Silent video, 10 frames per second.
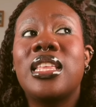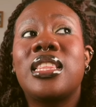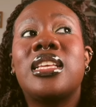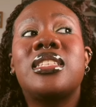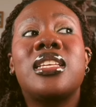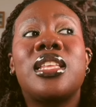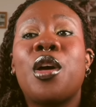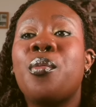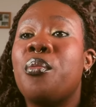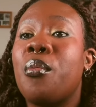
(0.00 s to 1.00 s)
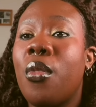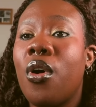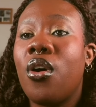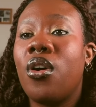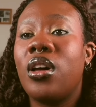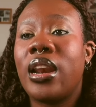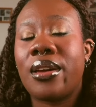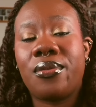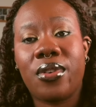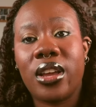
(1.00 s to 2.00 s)
they see them more
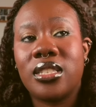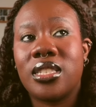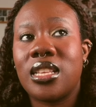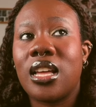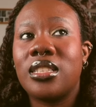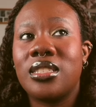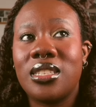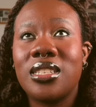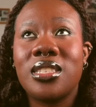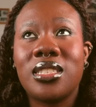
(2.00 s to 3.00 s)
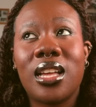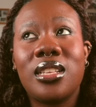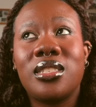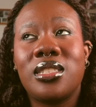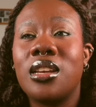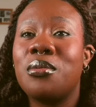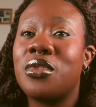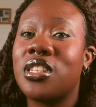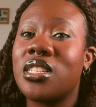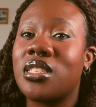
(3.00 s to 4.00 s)
like friends than distant
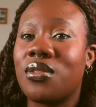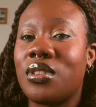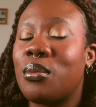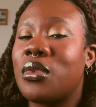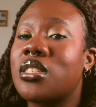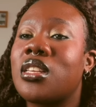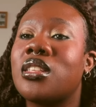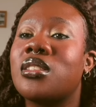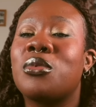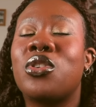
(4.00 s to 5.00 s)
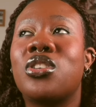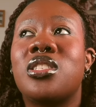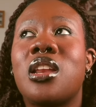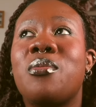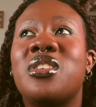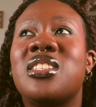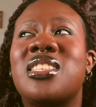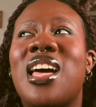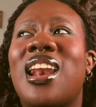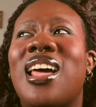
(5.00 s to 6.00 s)
celebrities, if that makes sense, because celebrities
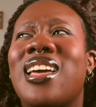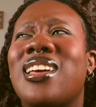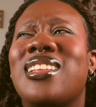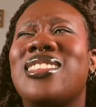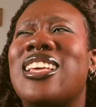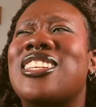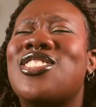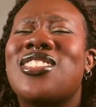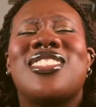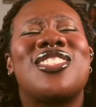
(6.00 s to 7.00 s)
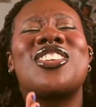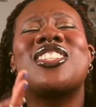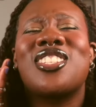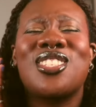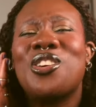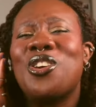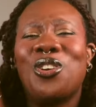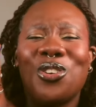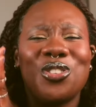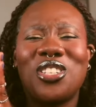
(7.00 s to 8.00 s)
are like, there's just this
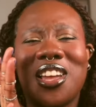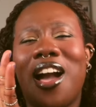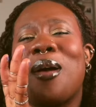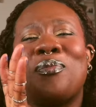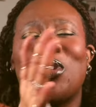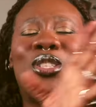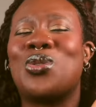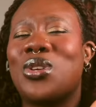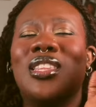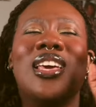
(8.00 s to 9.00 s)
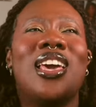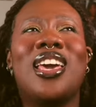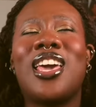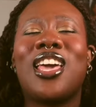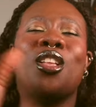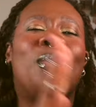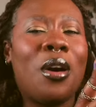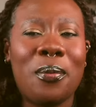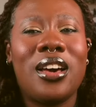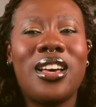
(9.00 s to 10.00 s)
huge gap between a
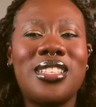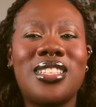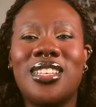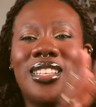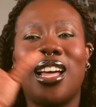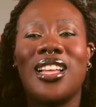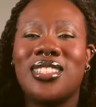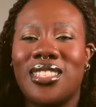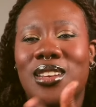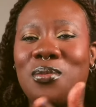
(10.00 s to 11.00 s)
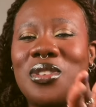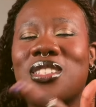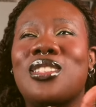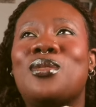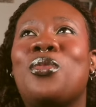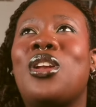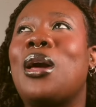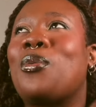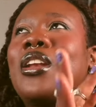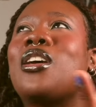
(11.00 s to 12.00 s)
normal person and celebrities. But
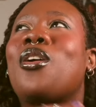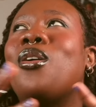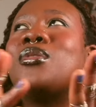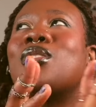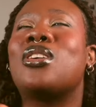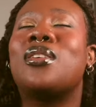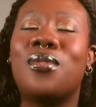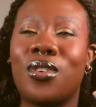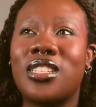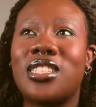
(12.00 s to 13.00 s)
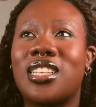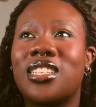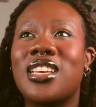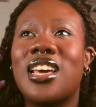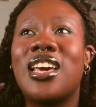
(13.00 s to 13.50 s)
like when it comes to influencers,